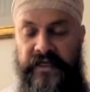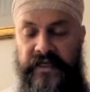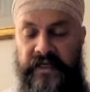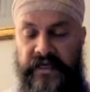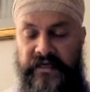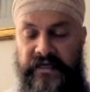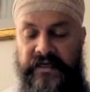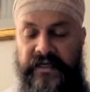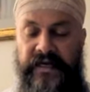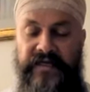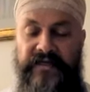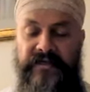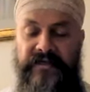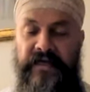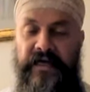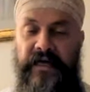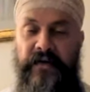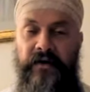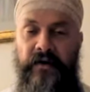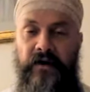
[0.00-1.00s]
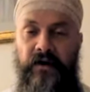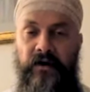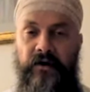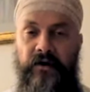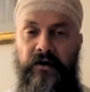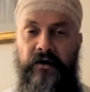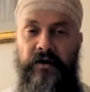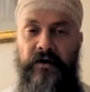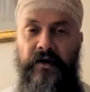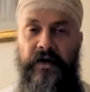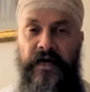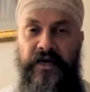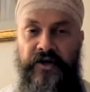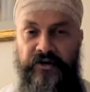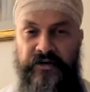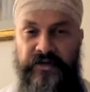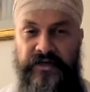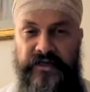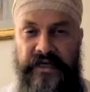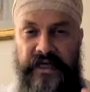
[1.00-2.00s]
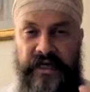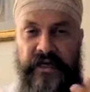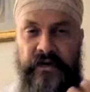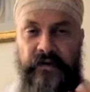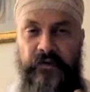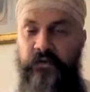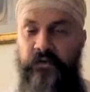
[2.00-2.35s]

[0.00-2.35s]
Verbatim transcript: It takes that long. And you say it